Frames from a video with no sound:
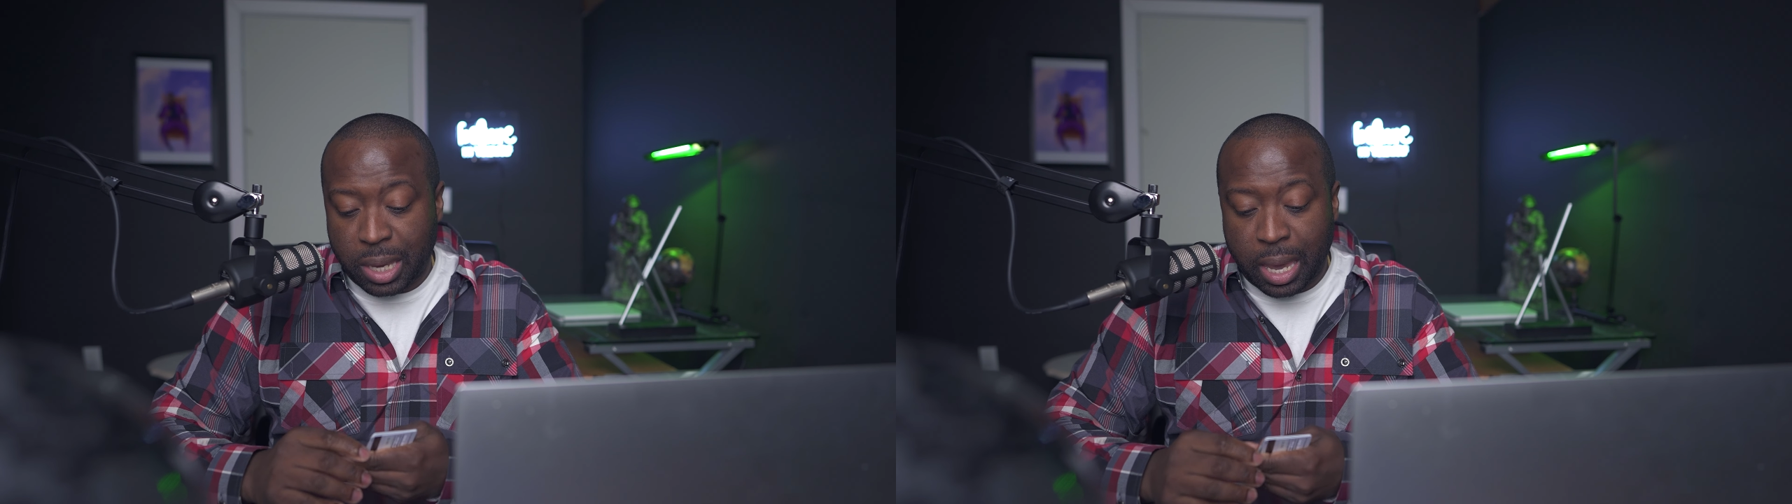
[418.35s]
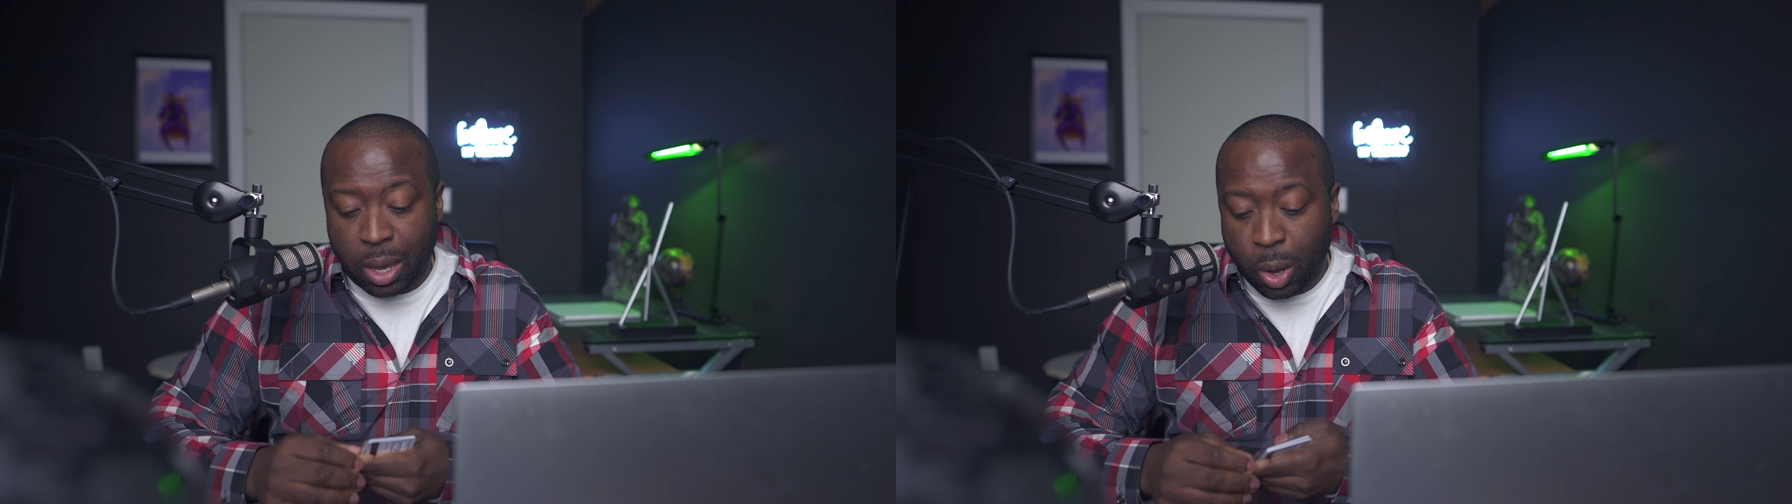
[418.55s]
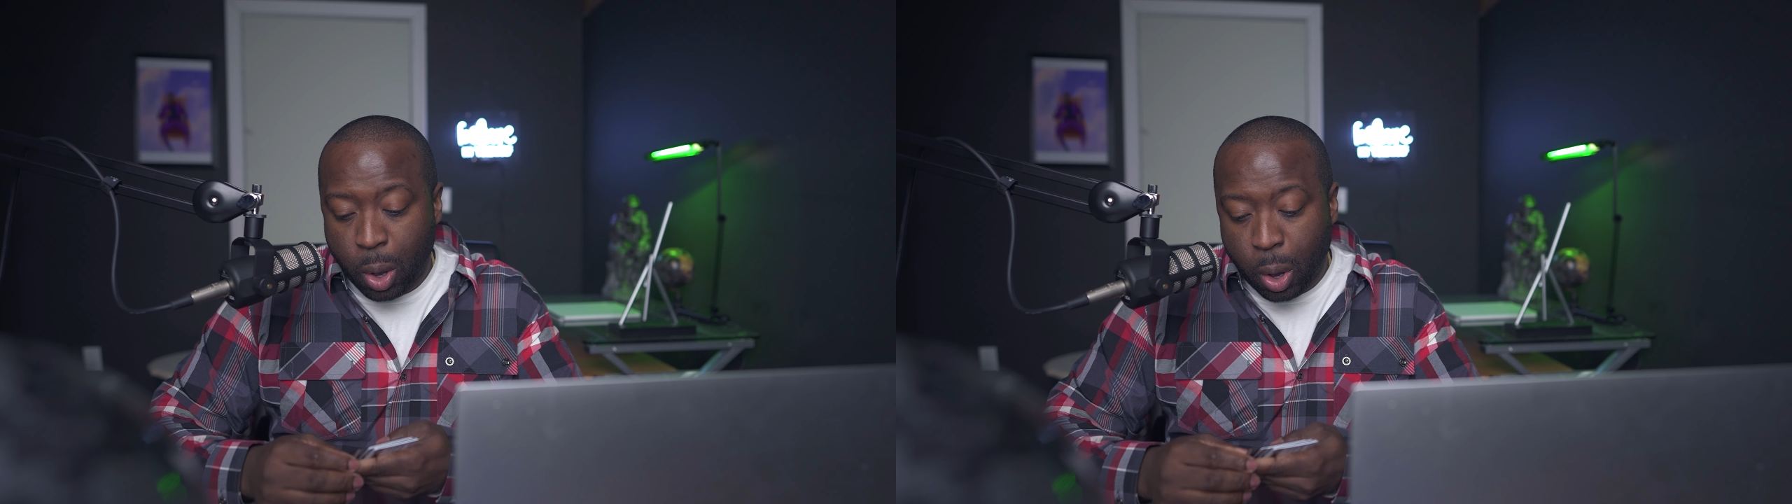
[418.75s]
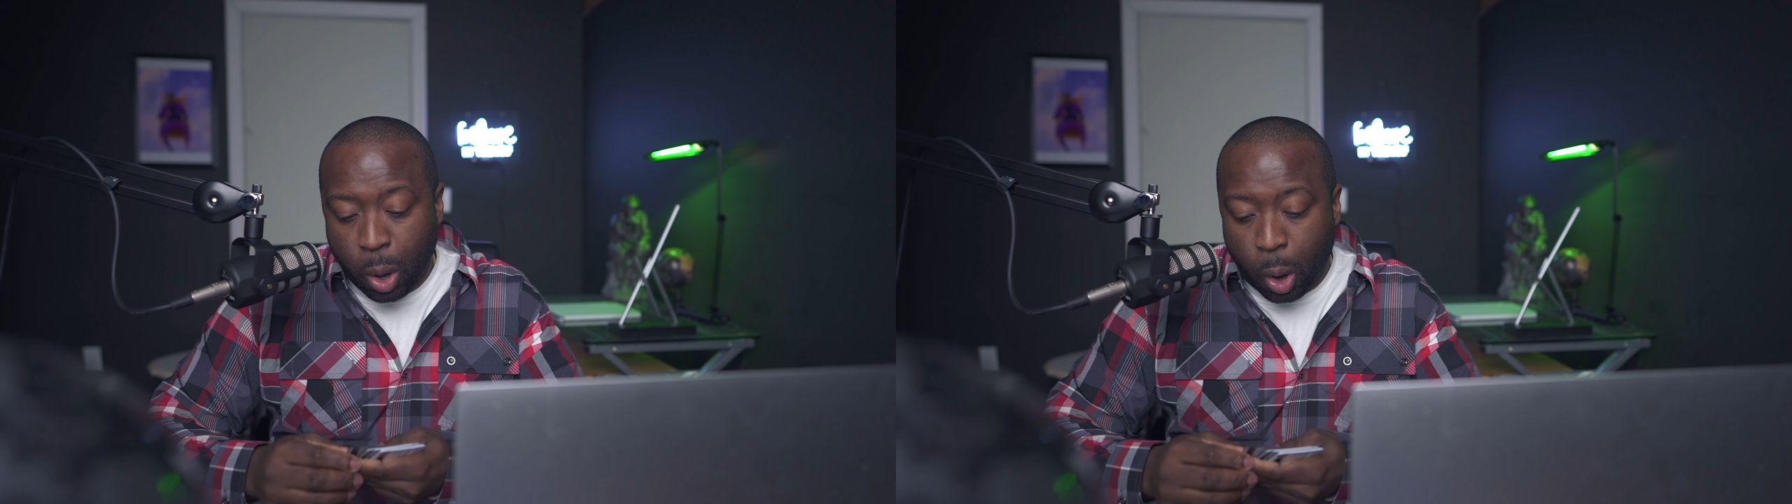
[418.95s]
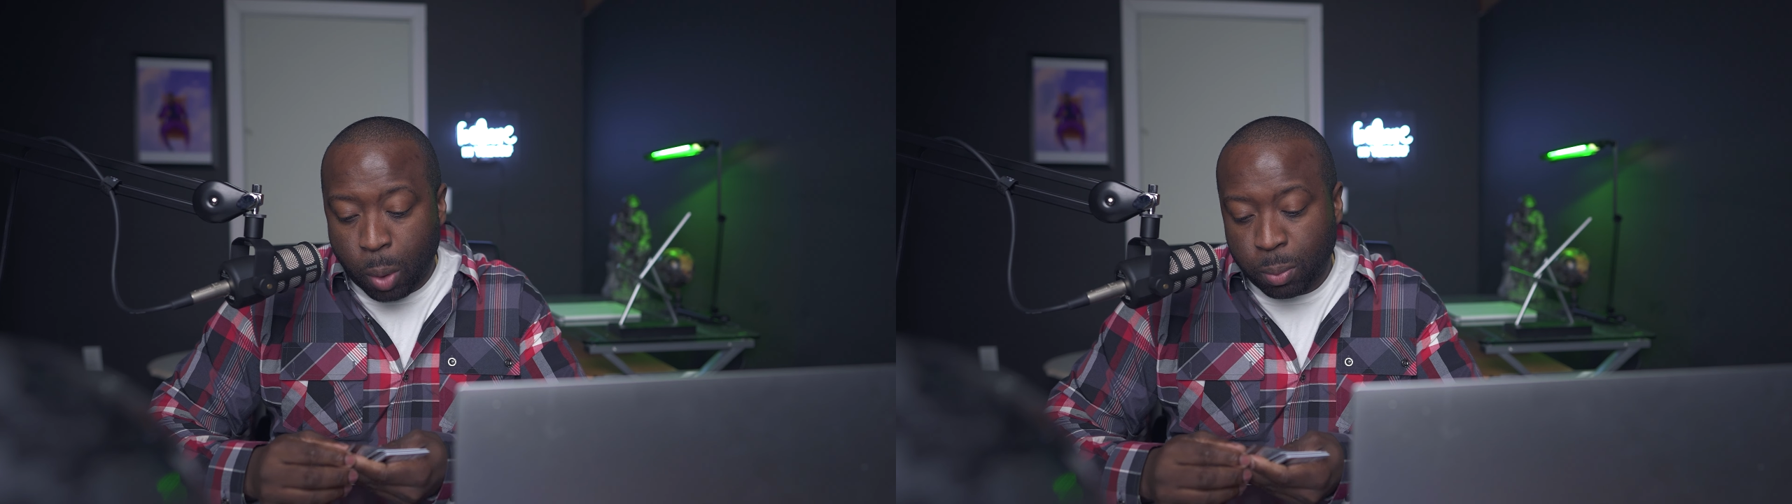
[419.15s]
get
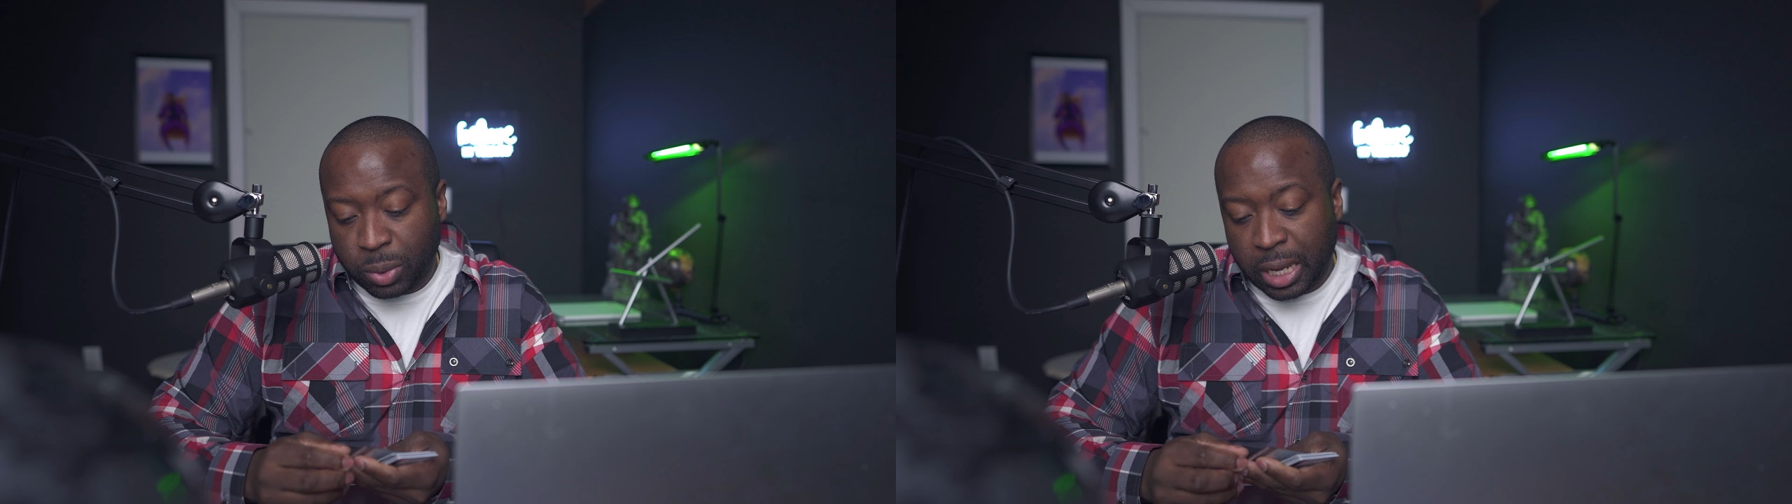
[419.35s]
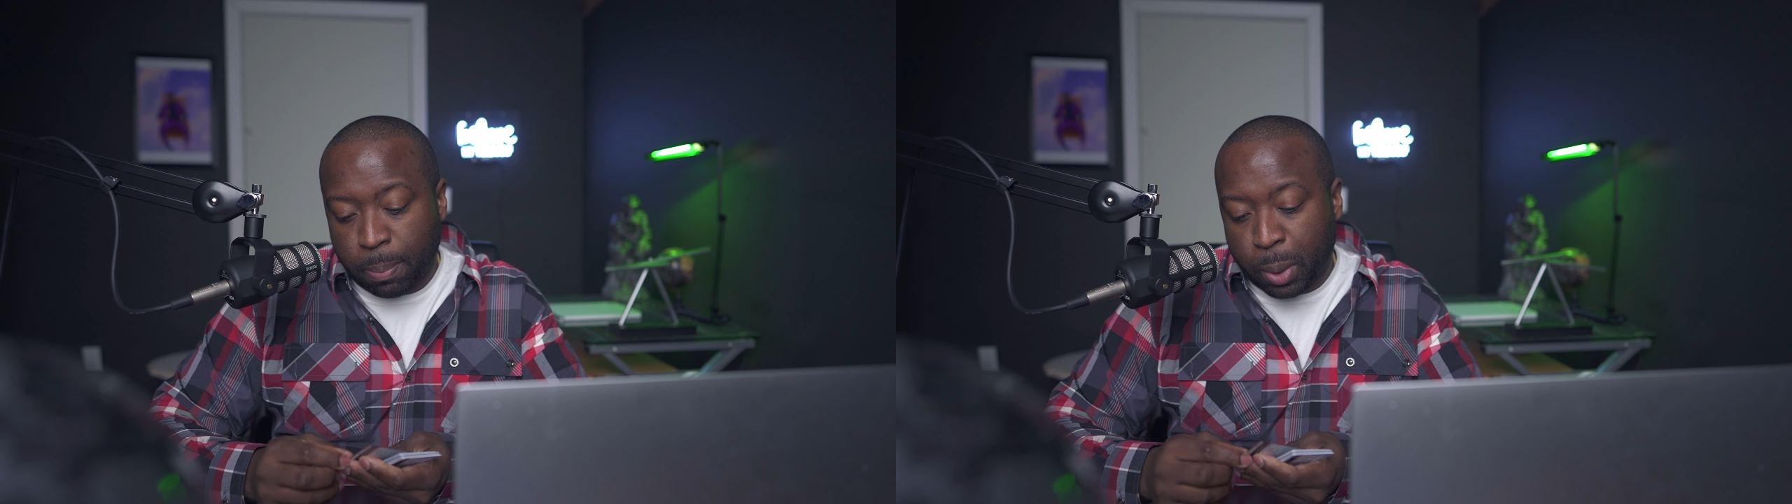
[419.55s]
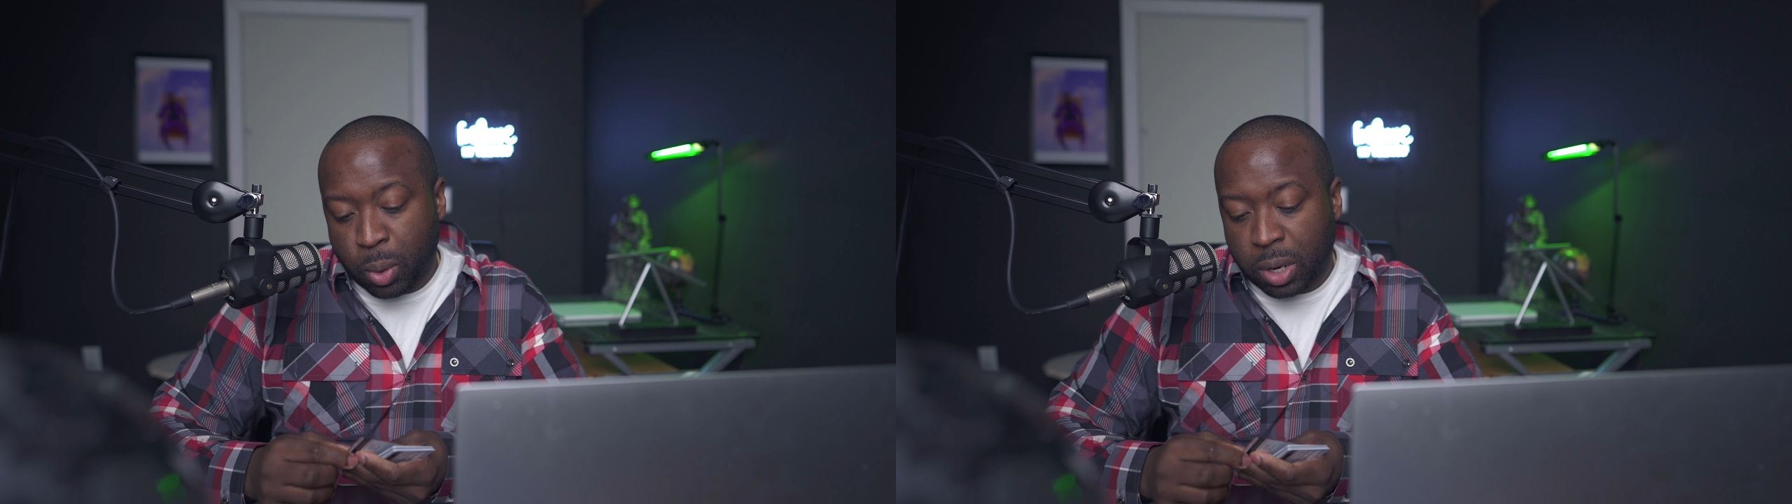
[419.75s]
Home Depot